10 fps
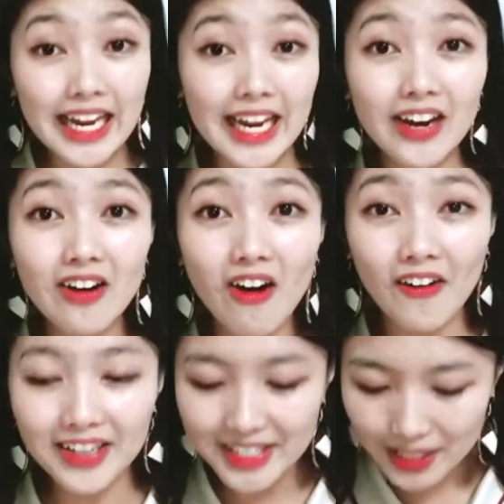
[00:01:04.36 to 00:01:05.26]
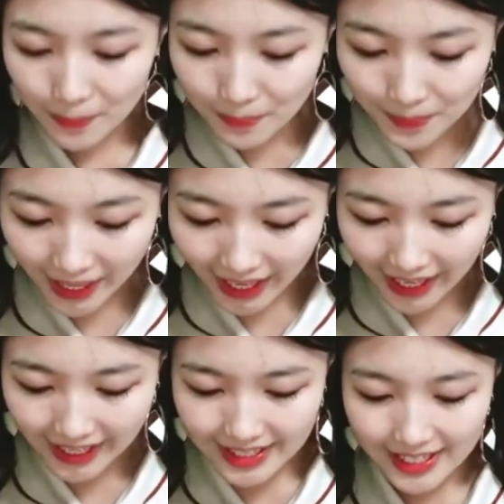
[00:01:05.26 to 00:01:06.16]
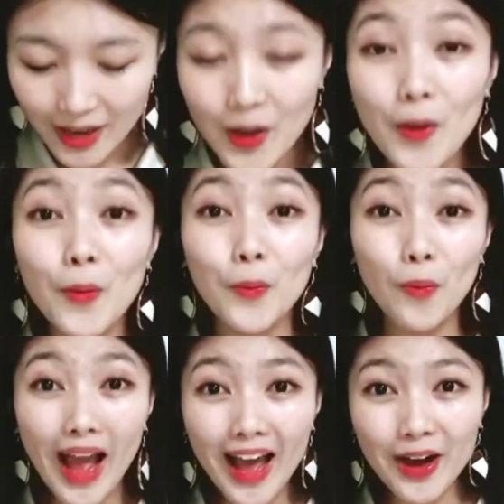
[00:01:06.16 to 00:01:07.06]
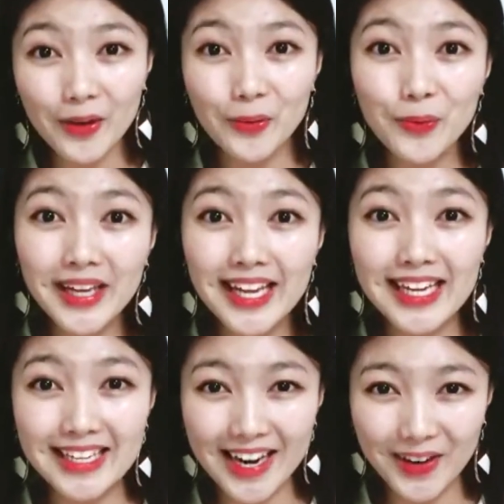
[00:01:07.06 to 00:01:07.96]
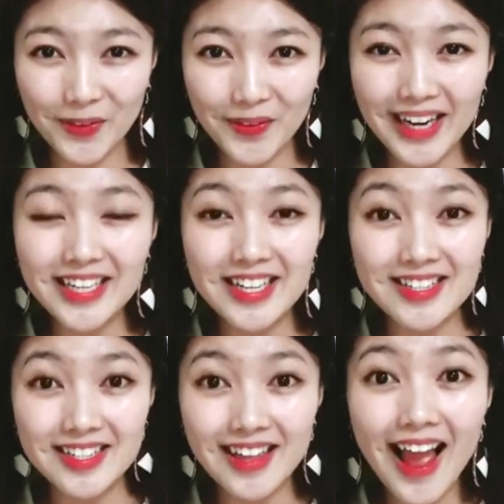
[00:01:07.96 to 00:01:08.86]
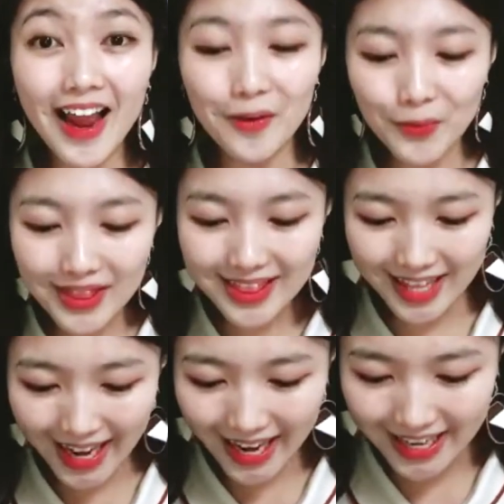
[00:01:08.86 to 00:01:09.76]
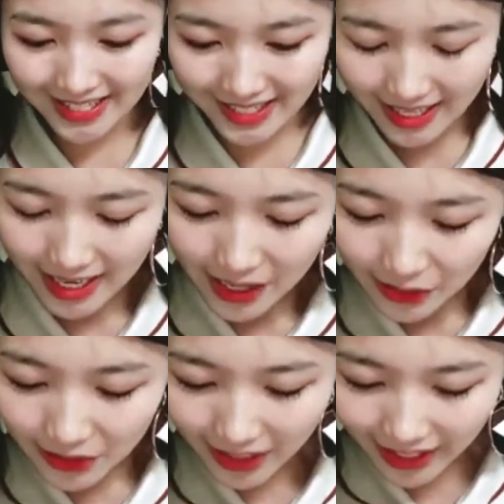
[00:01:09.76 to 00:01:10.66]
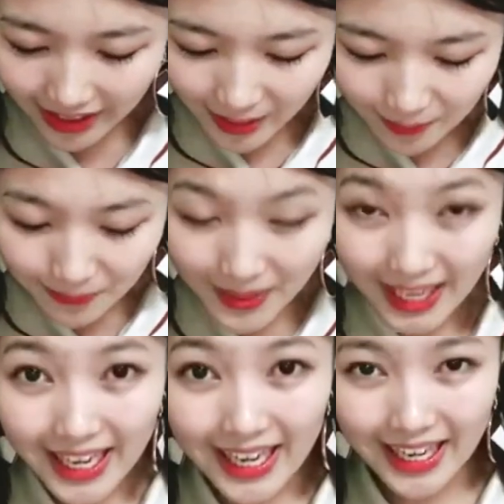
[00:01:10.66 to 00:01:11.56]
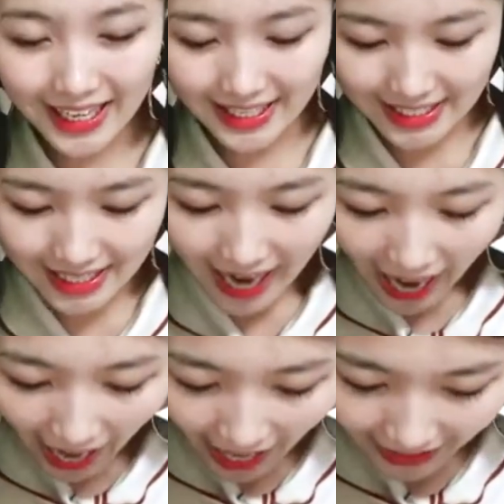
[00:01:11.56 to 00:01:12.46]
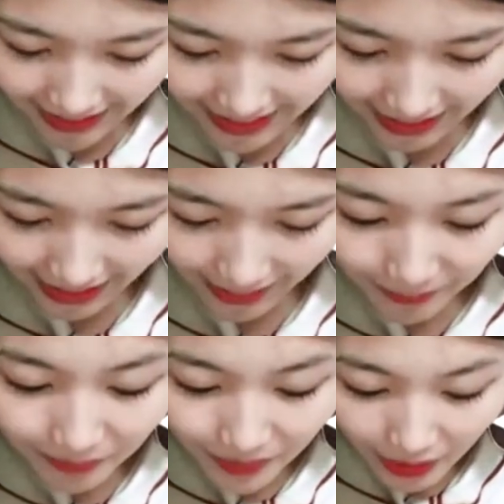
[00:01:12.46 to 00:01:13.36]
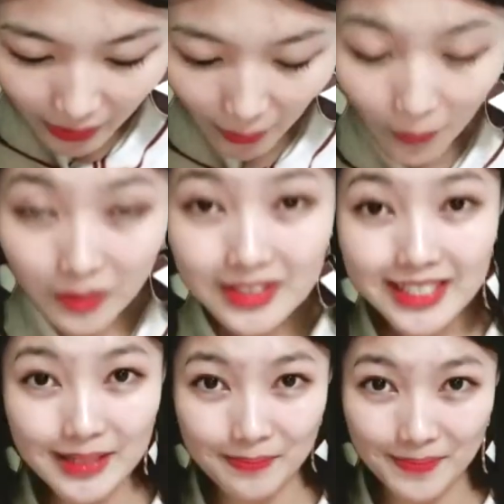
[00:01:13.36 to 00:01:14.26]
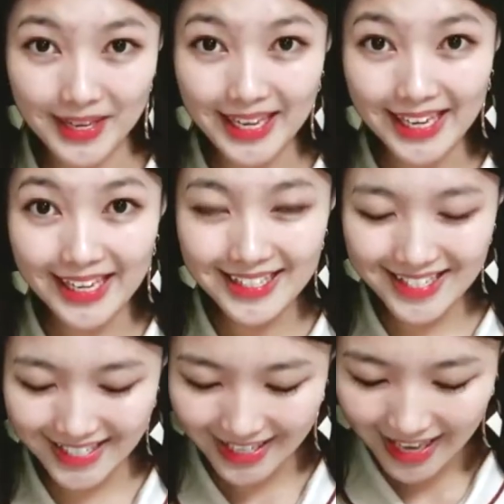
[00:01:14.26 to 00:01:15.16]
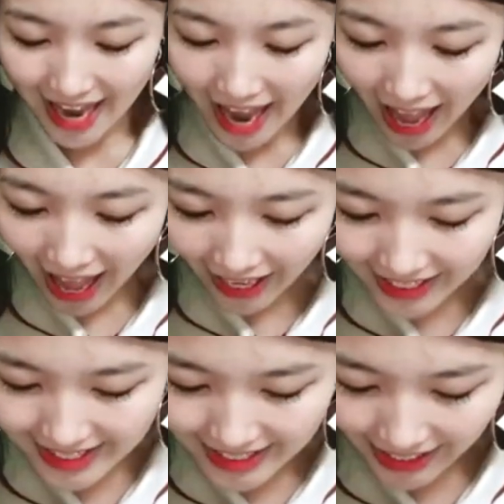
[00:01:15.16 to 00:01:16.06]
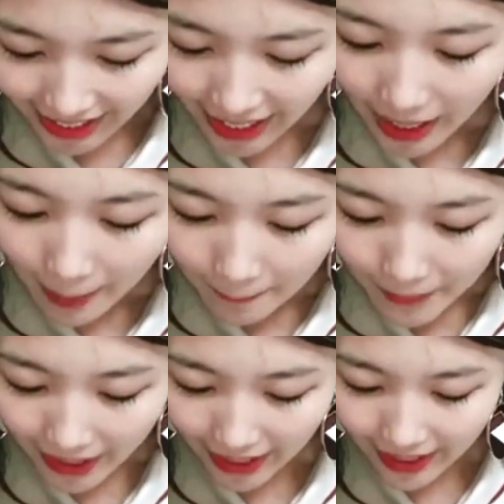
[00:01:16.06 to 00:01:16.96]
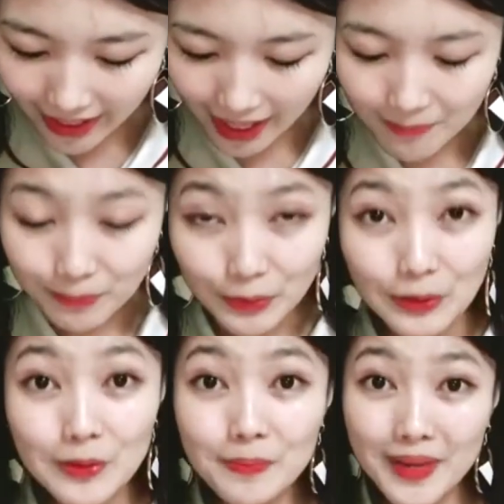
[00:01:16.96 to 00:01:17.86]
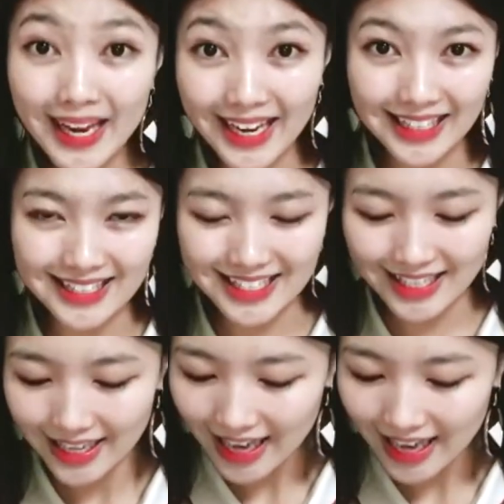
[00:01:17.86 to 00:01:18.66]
here are some beads. Wow, we can decorate the slime with this. Look at the beads. I see golden beads. I see pink and blue beads.